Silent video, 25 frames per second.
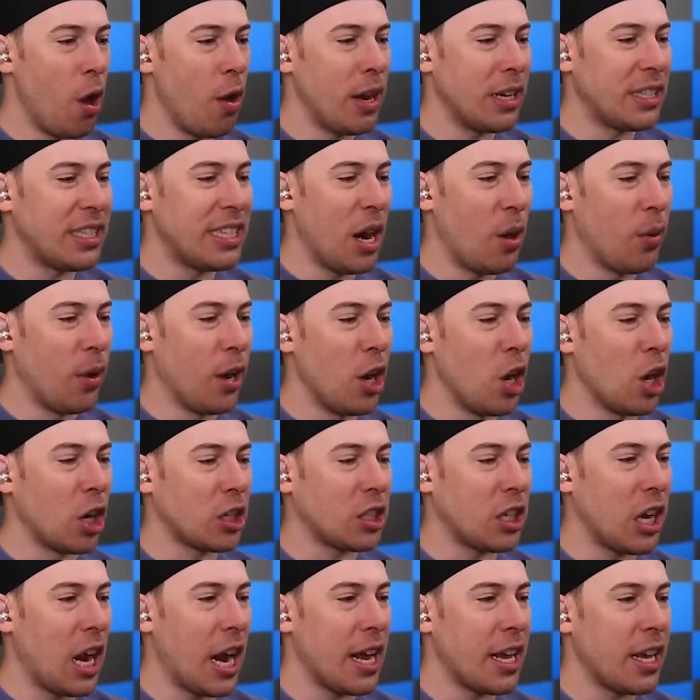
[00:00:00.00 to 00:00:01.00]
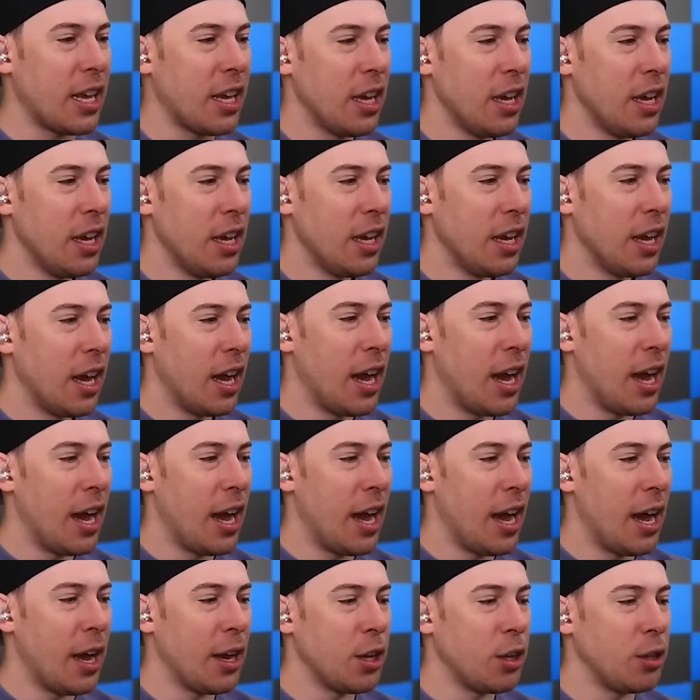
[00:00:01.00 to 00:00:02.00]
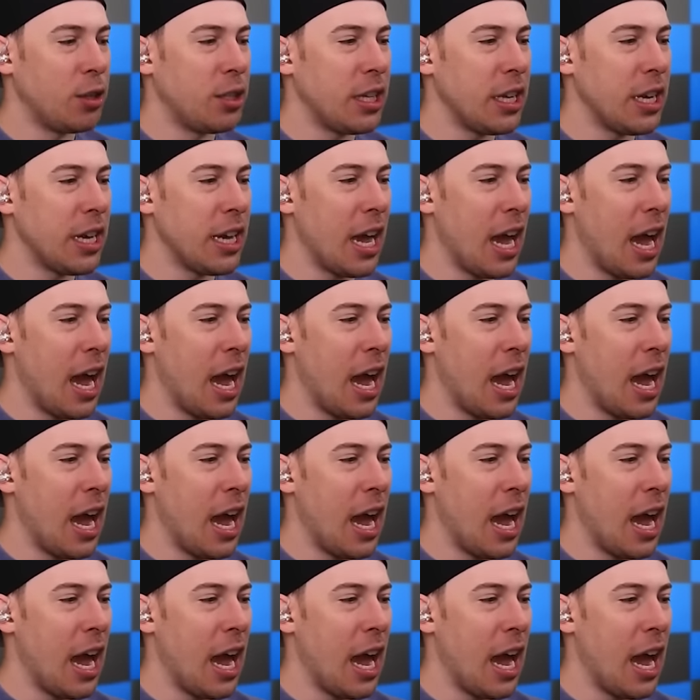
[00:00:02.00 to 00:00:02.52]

It's not what it looks like. You see,